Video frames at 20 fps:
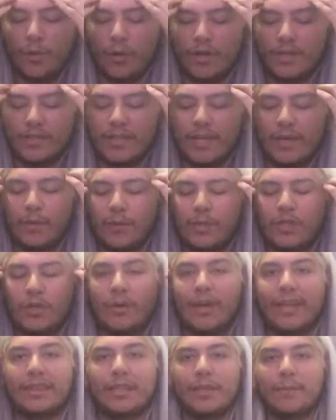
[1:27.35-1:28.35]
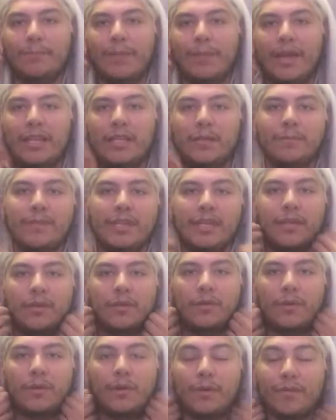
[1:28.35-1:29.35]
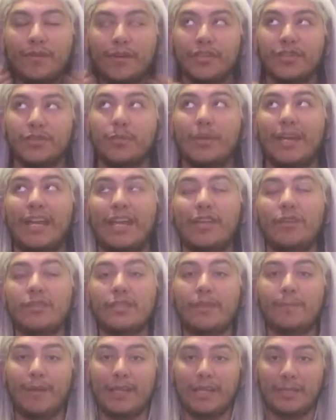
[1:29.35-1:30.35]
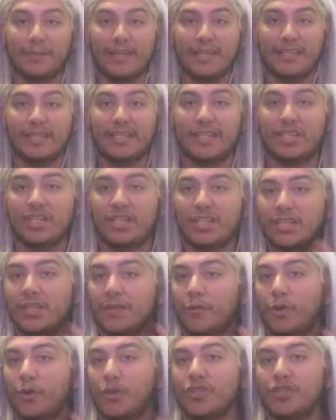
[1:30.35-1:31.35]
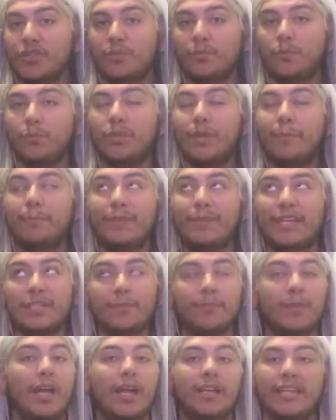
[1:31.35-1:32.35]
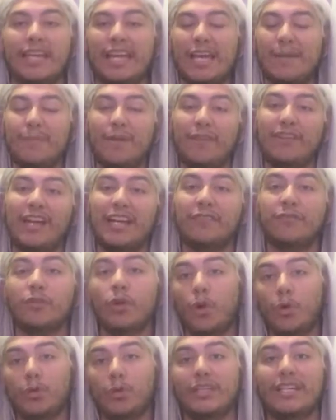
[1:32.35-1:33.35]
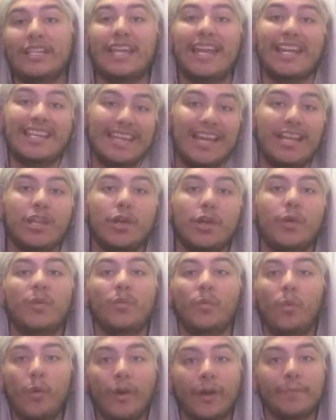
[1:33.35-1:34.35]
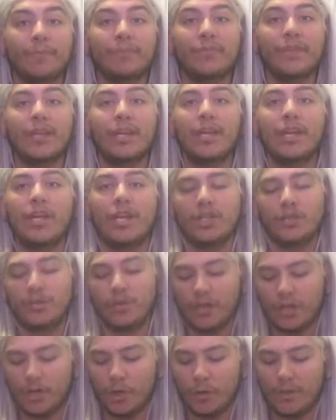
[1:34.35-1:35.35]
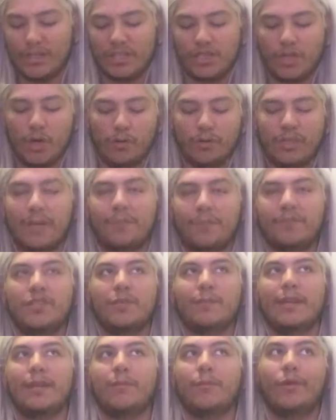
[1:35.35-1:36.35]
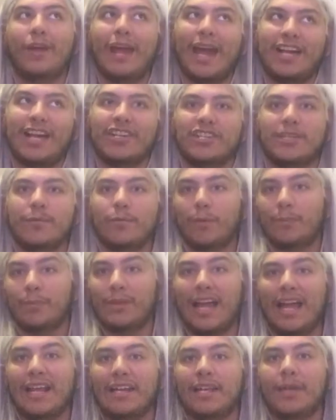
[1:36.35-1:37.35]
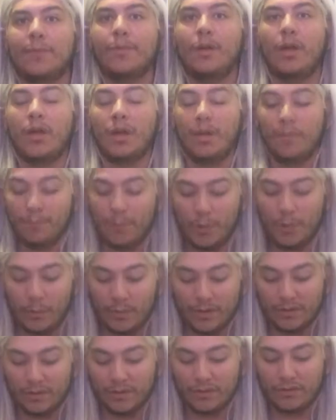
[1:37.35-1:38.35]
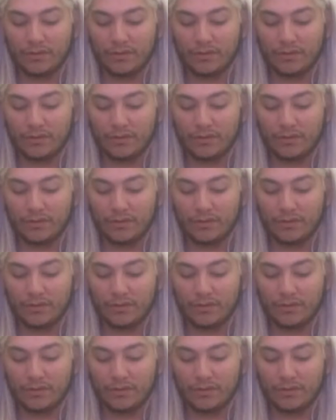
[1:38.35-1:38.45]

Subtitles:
course, like when you get the Bellamy, of course, when I use the Bellamy extensions, of course, the Beach Blonde, they come off kind of golden and yellow and warm. You can always tone them to make it more ashy, more platinum. But with